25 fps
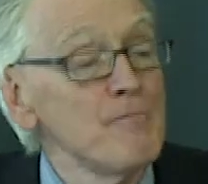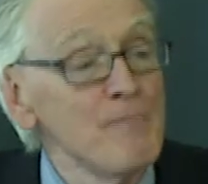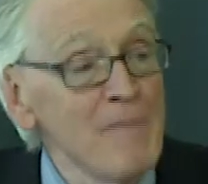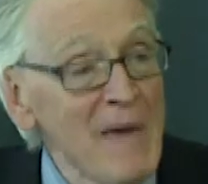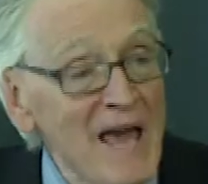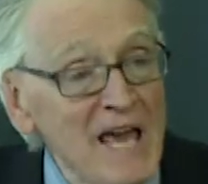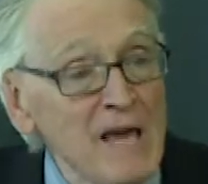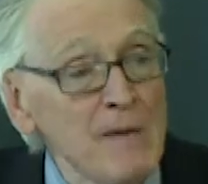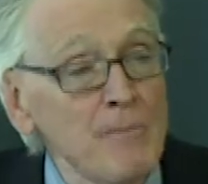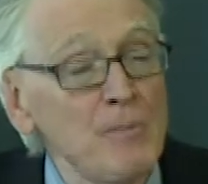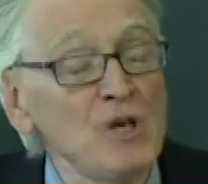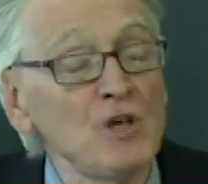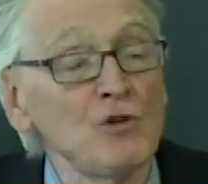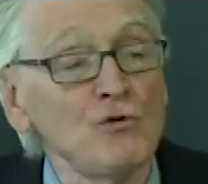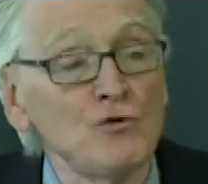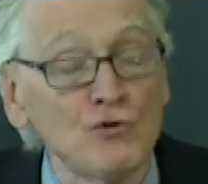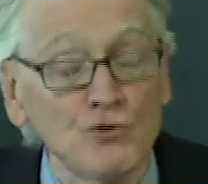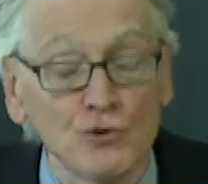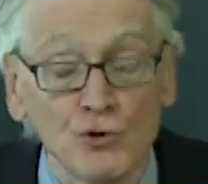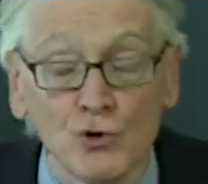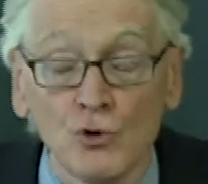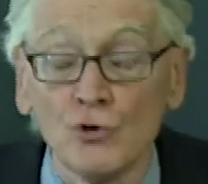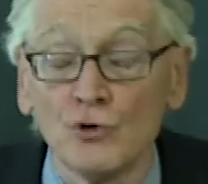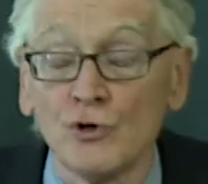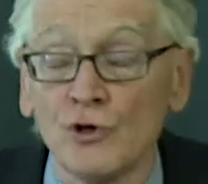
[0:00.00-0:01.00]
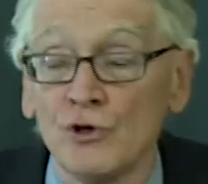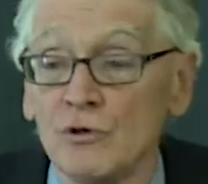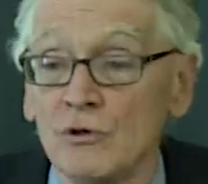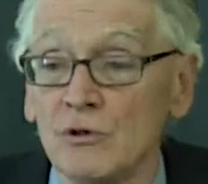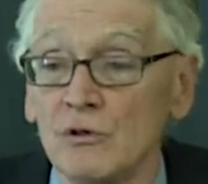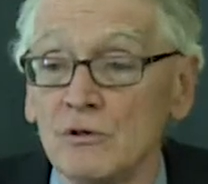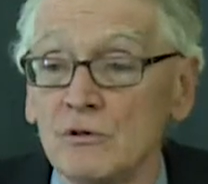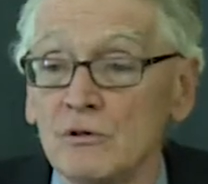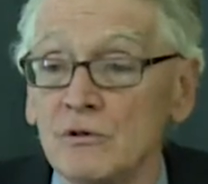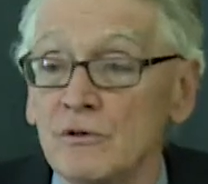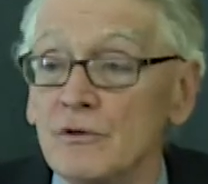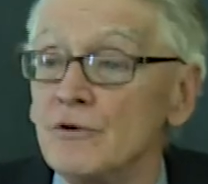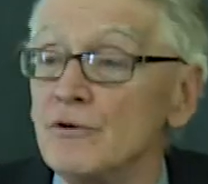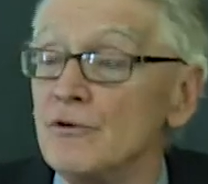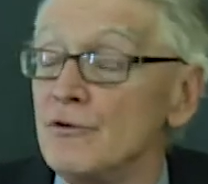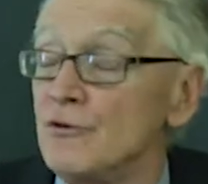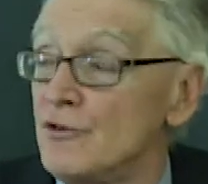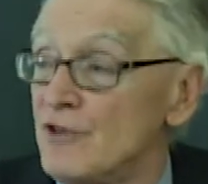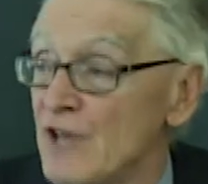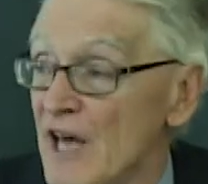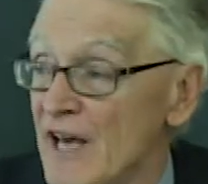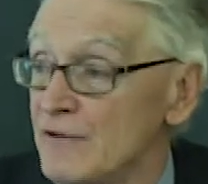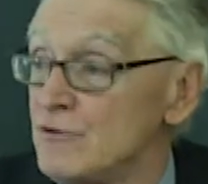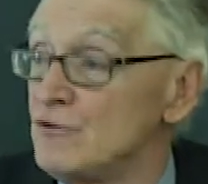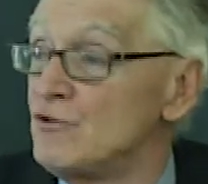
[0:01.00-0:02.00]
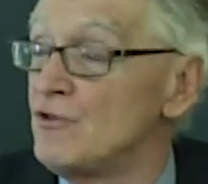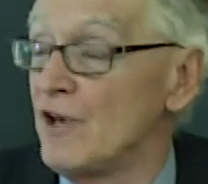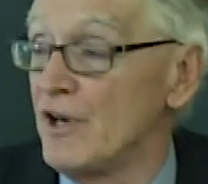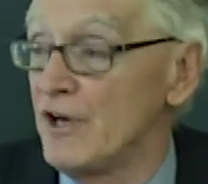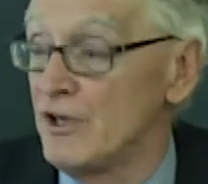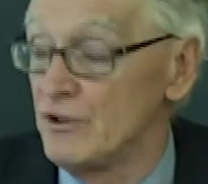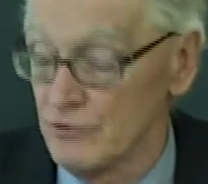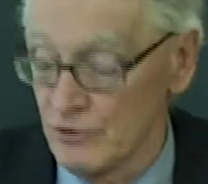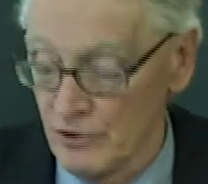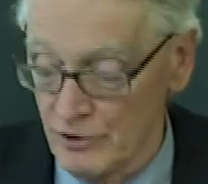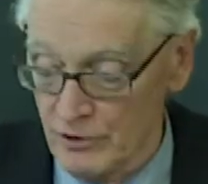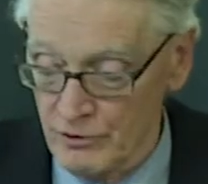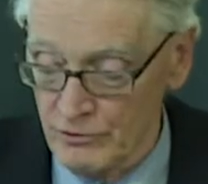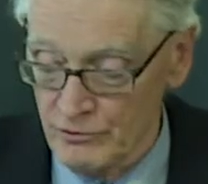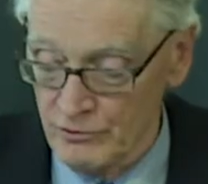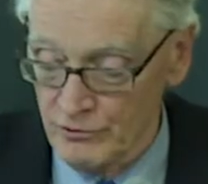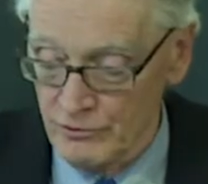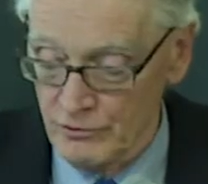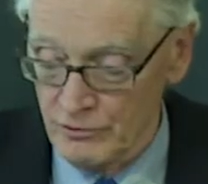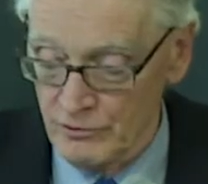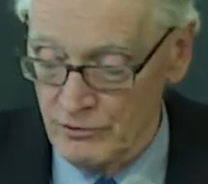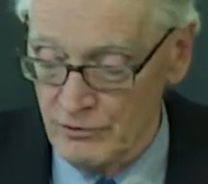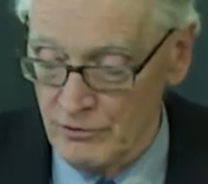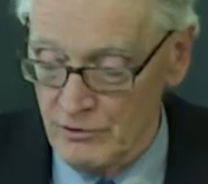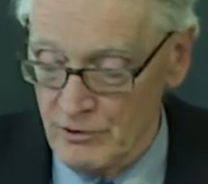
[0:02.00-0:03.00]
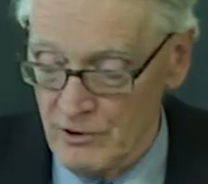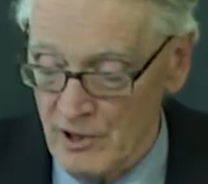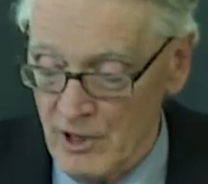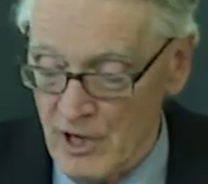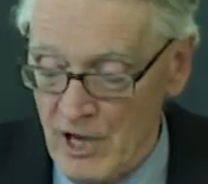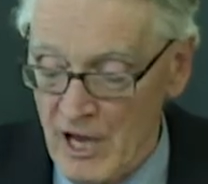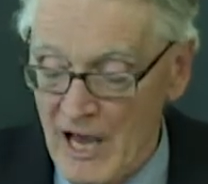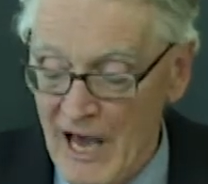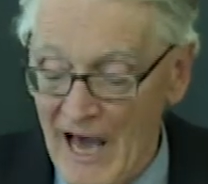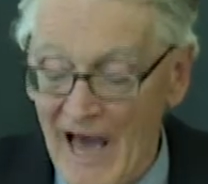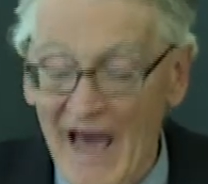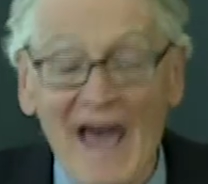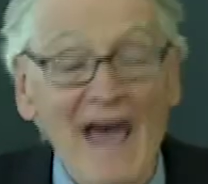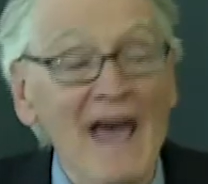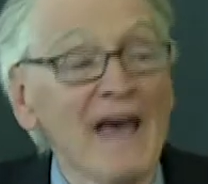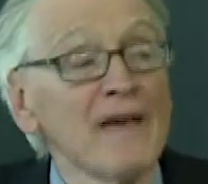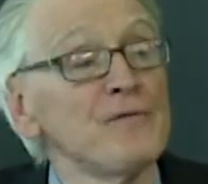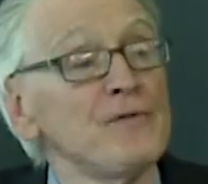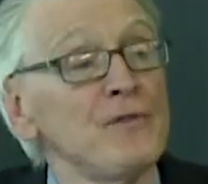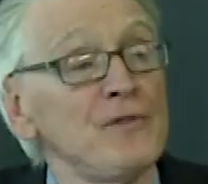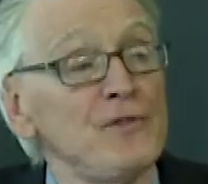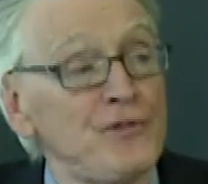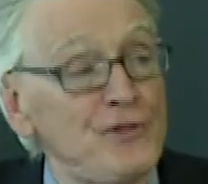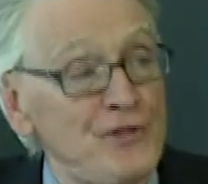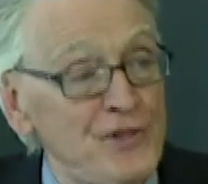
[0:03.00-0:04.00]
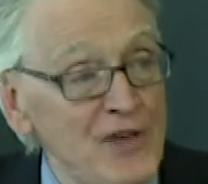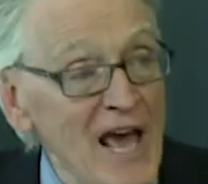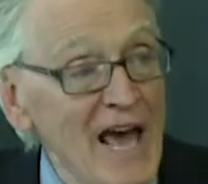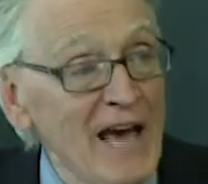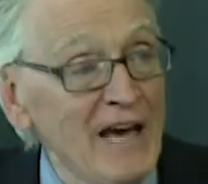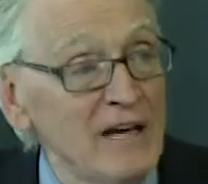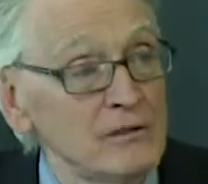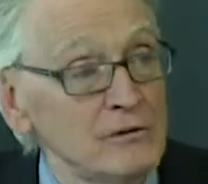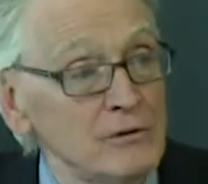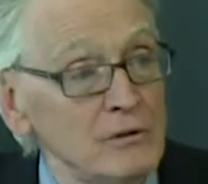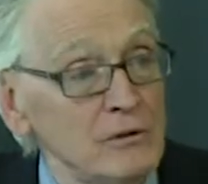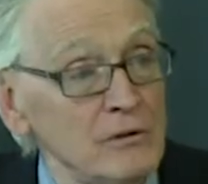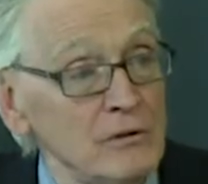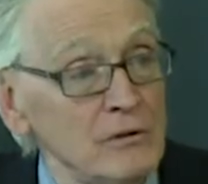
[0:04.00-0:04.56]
maybe sooner than 10 years. And then